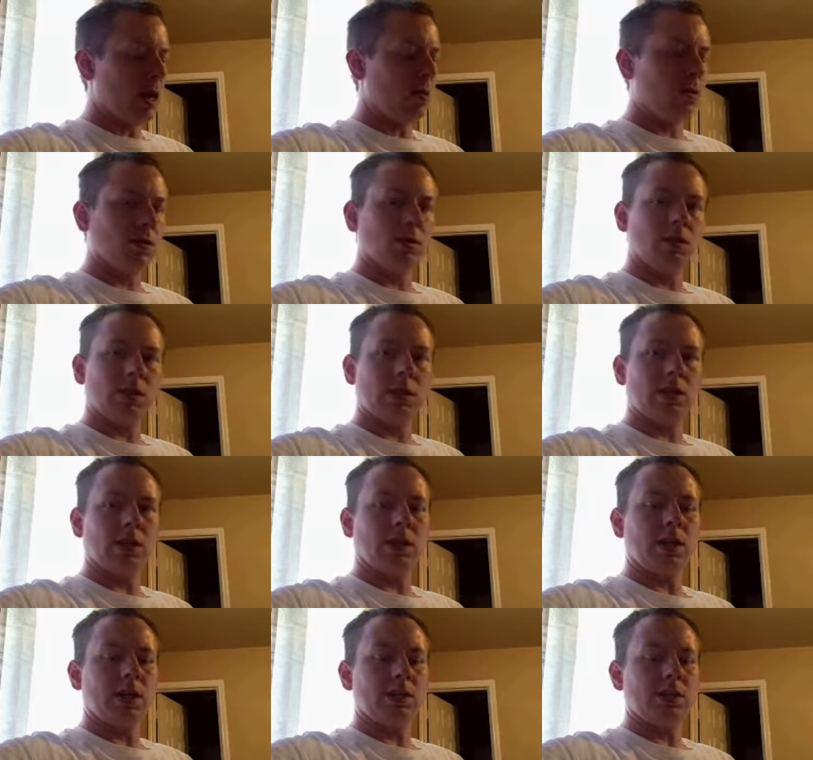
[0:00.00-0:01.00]
I want to look at
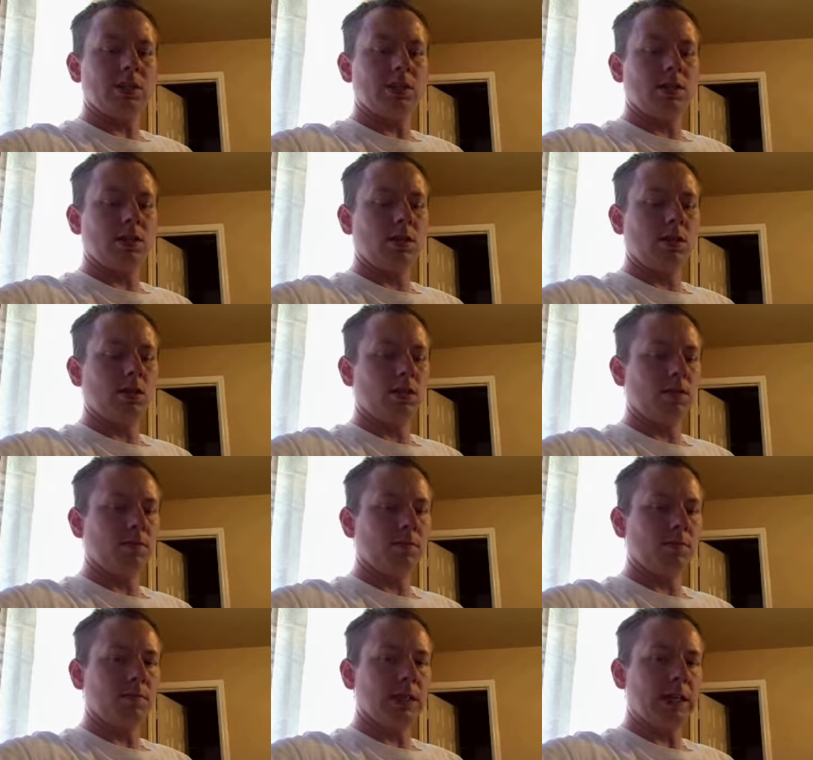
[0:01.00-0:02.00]
the lessons
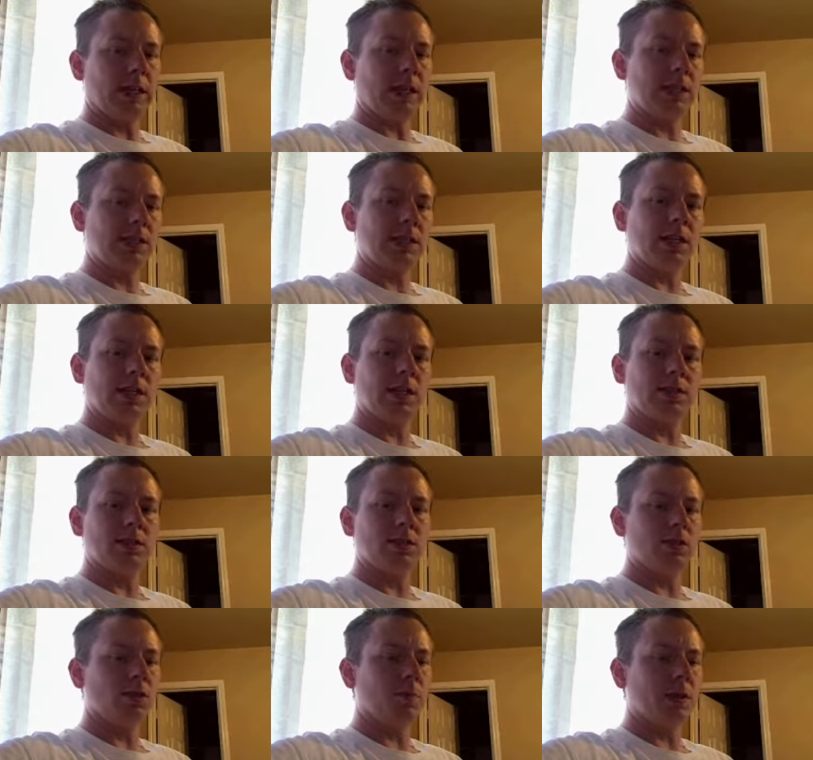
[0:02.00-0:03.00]
and I say
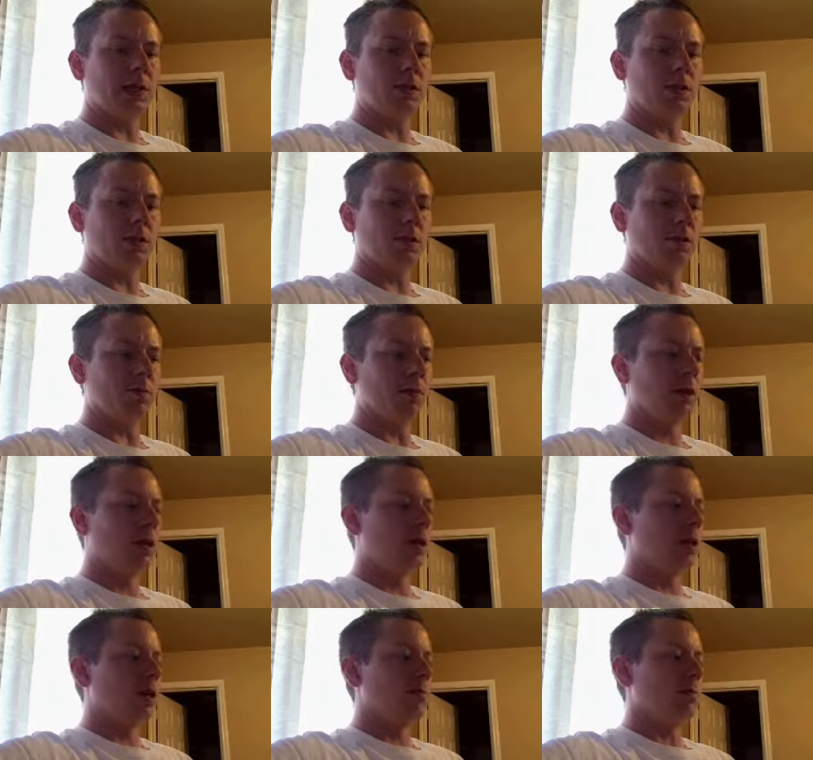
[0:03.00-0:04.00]
lessons, nobody's learned them,
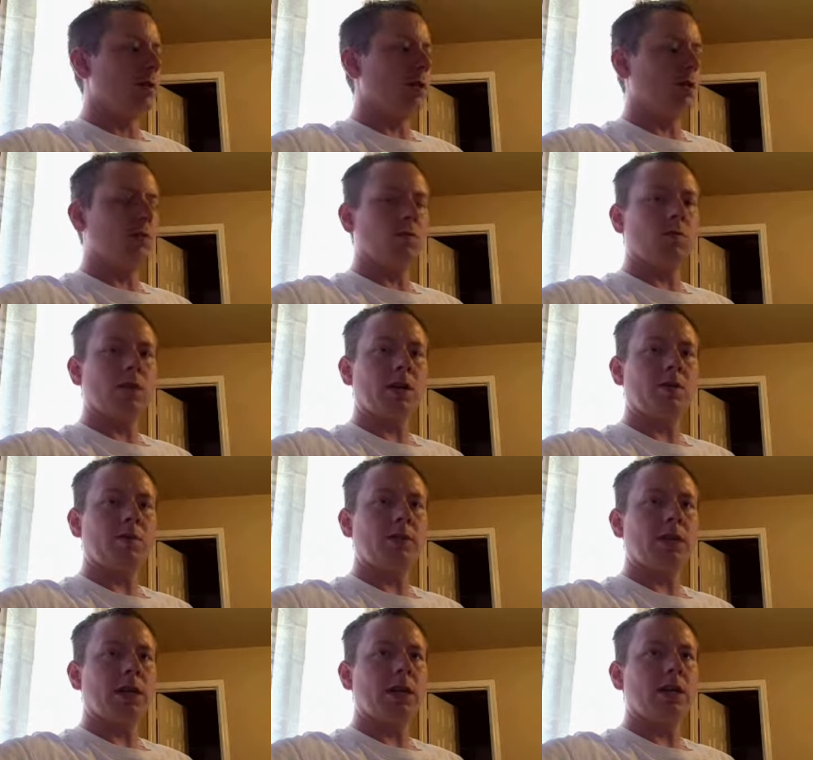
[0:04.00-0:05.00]
but what can
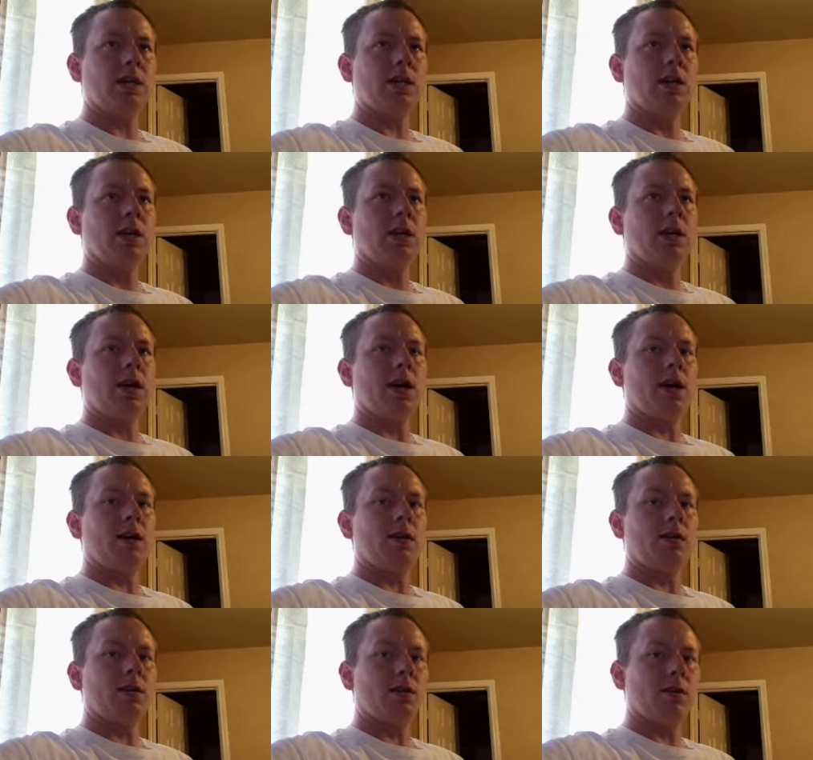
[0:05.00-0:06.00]
we take
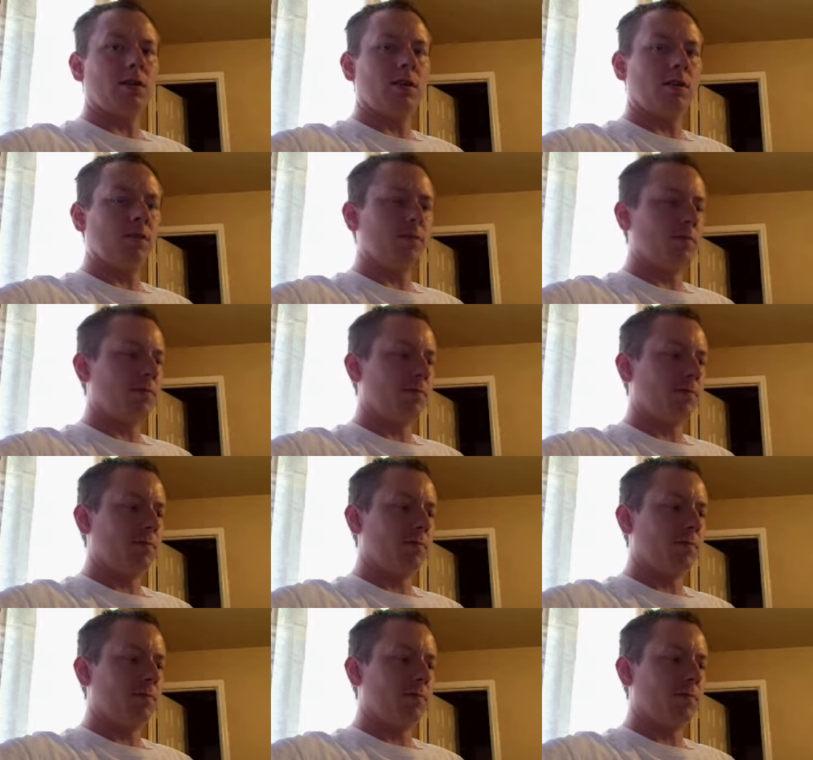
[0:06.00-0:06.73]
out of